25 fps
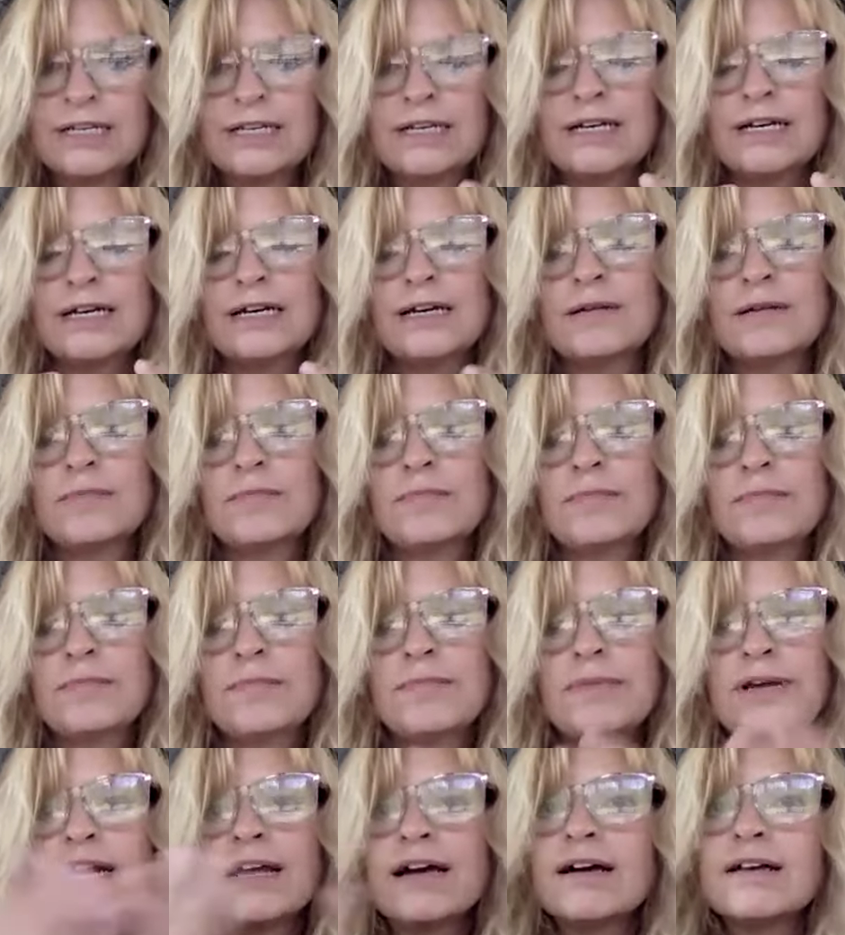Um,
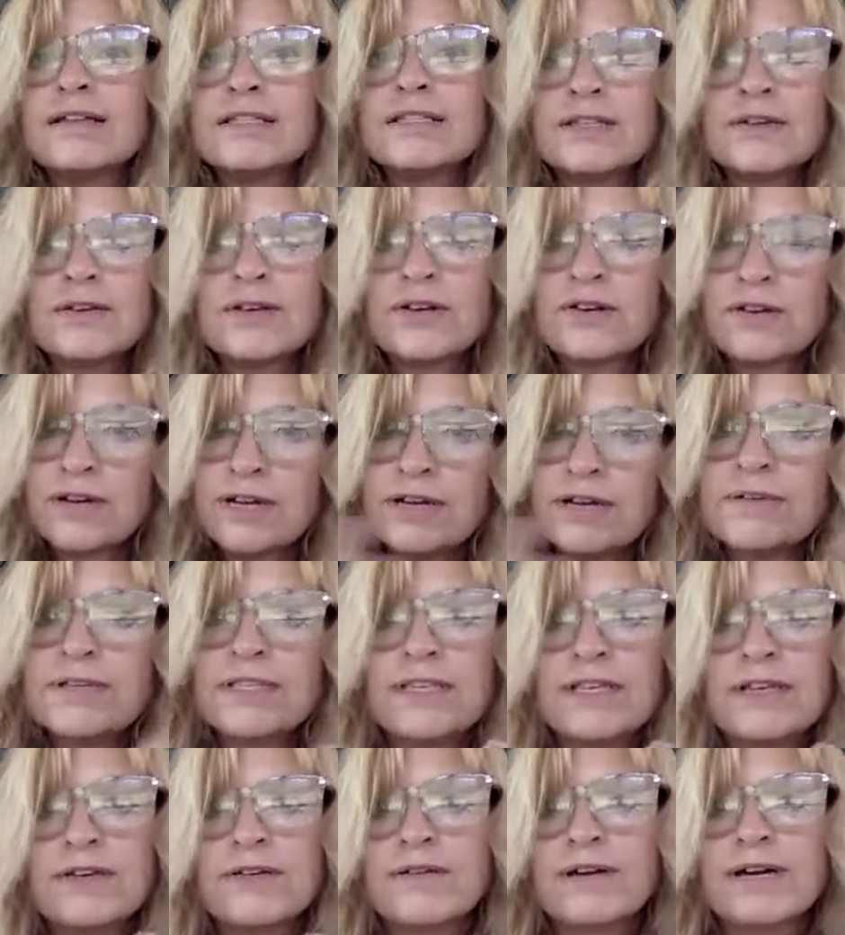but I also agree with
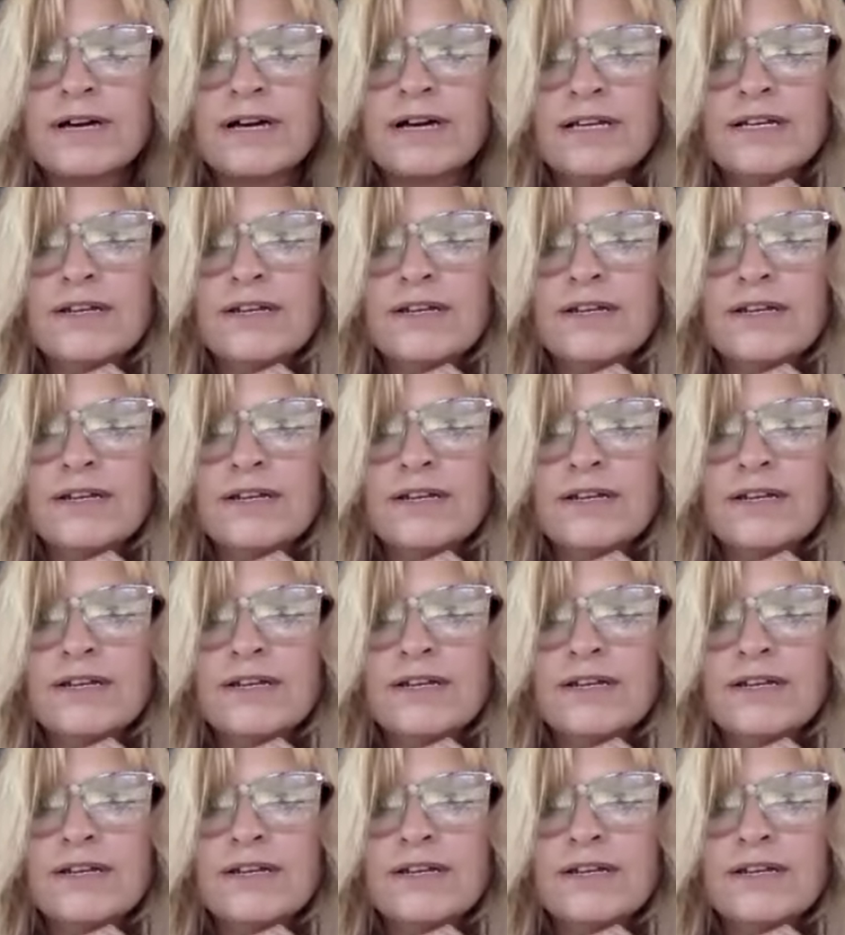you. I